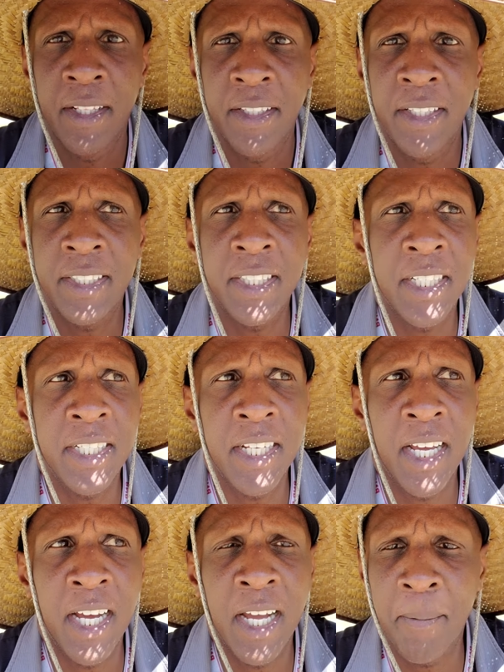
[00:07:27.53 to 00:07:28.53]
This is the
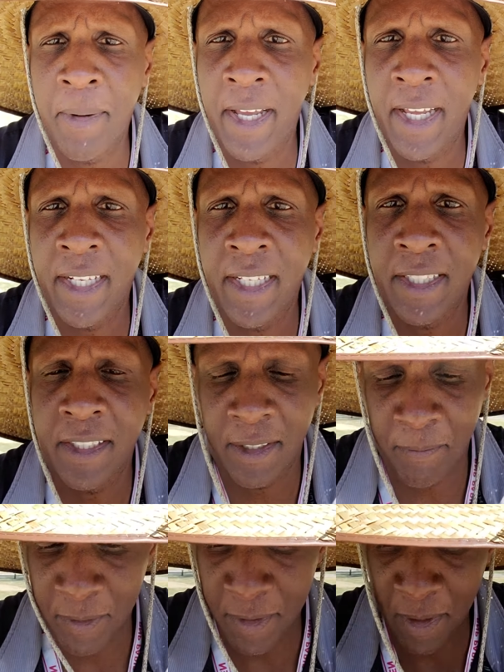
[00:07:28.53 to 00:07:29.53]
time, man.
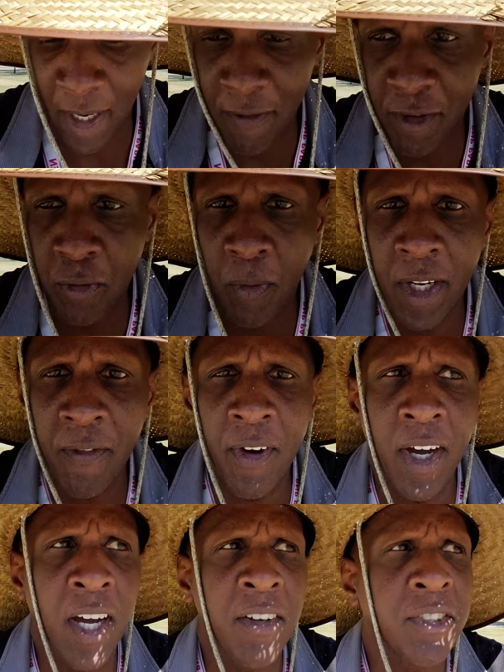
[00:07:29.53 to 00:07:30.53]
I have a
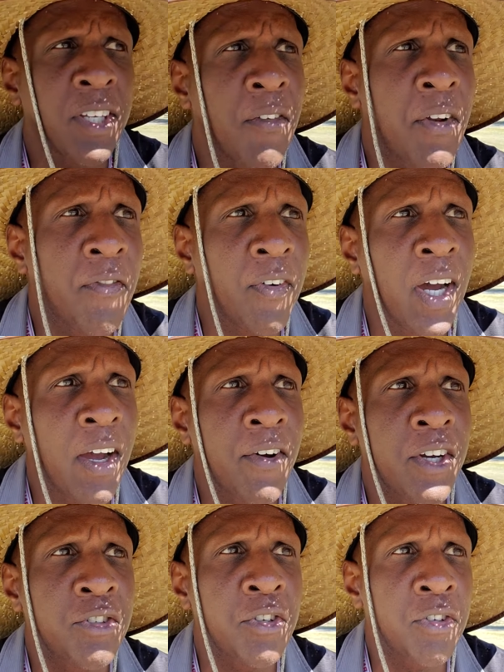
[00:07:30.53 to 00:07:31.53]
twenty-five dollars, seventy-five
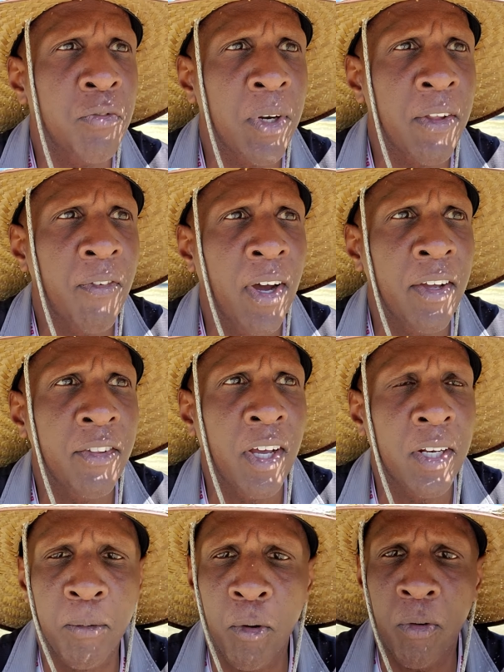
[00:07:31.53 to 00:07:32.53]
dollars, one hundred twenty-five
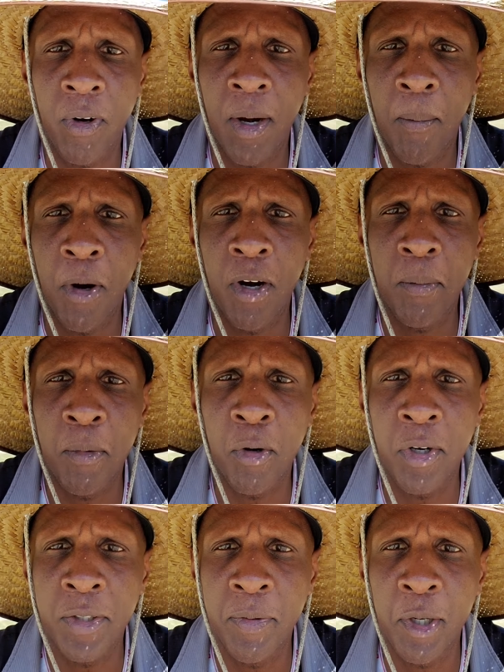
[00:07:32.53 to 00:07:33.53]
dollar program. Martin
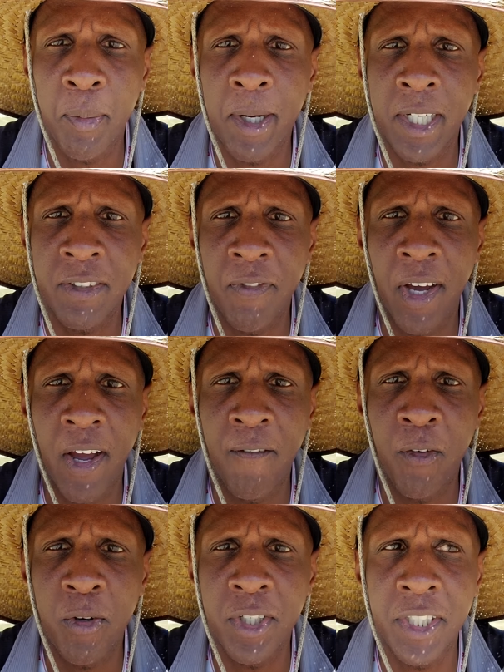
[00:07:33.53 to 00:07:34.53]
Morris, P O Box five
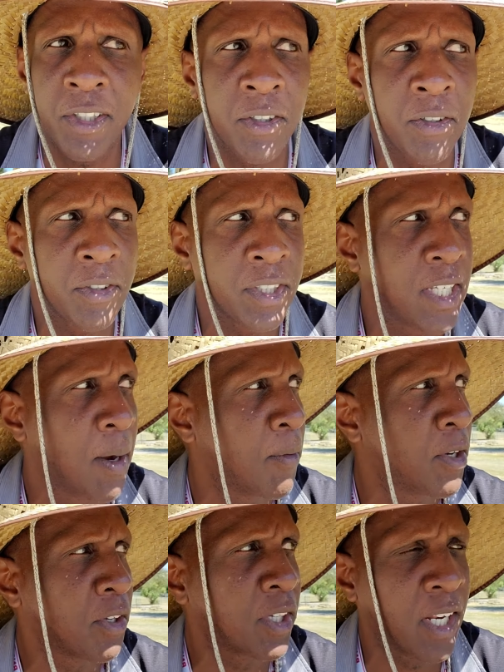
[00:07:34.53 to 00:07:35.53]
forty,
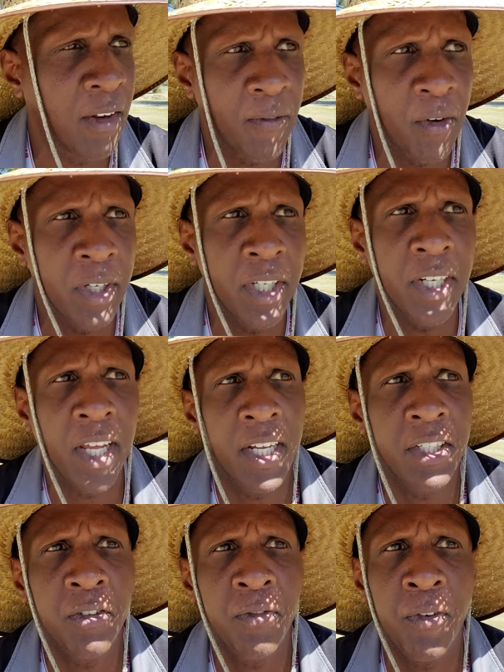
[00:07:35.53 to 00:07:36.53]
Summerlin, California,
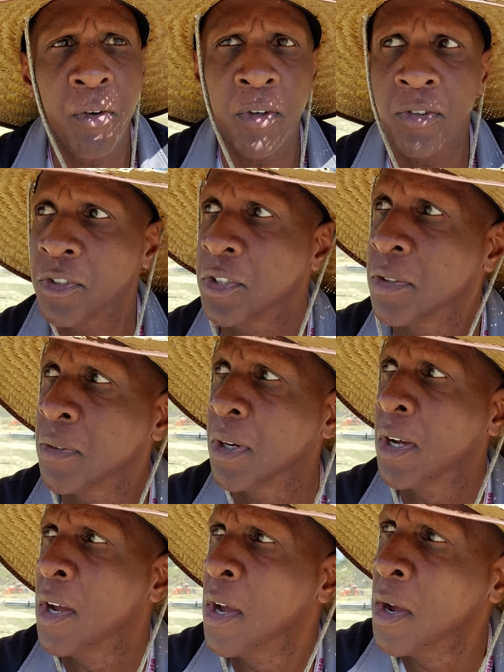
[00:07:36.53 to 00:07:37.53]
nine two four oh two.
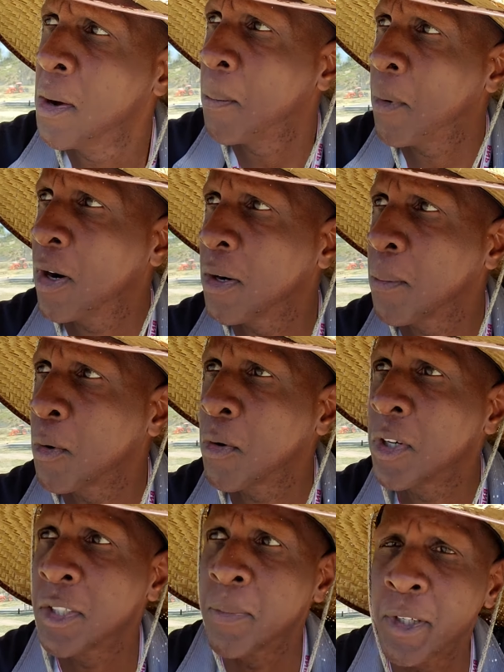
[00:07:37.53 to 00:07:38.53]
Martin
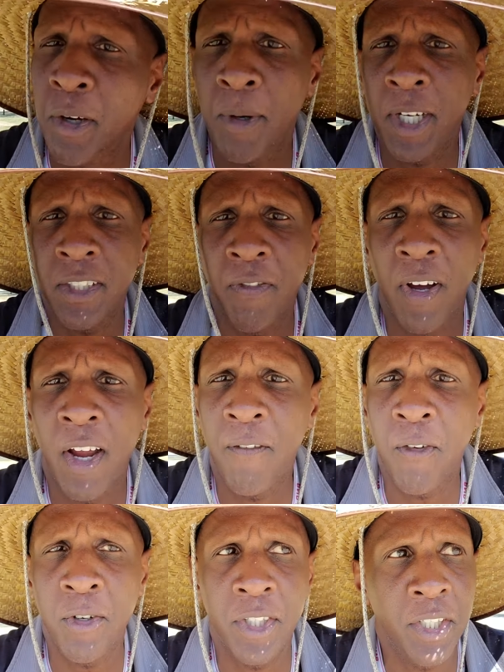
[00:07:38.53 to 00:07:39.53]
Morris, P O Box five
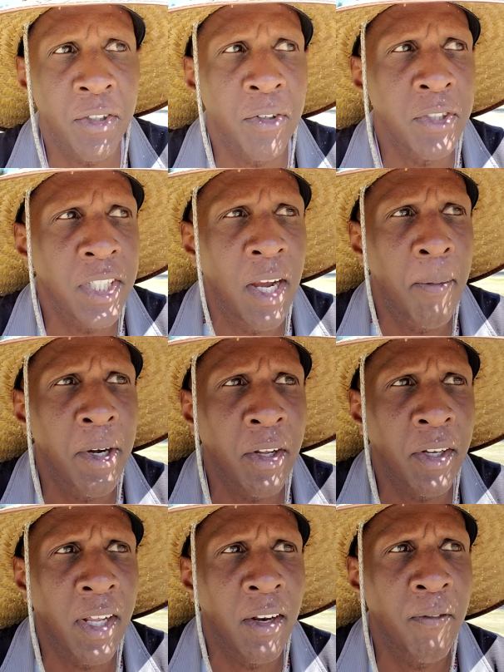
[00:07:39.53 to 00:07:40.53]
forty, Summerlin,
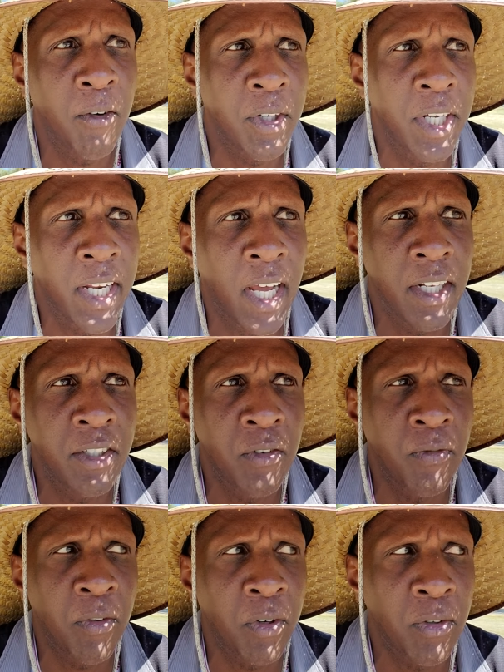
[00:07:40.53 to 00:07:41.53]
California, nine two
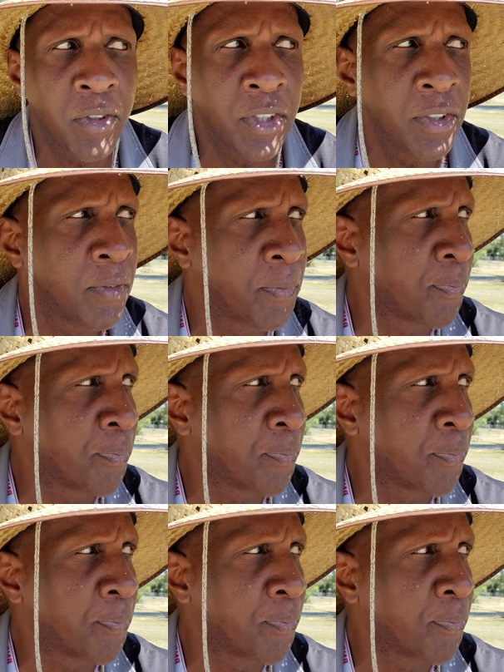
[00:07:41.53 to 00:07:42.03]
four oh two.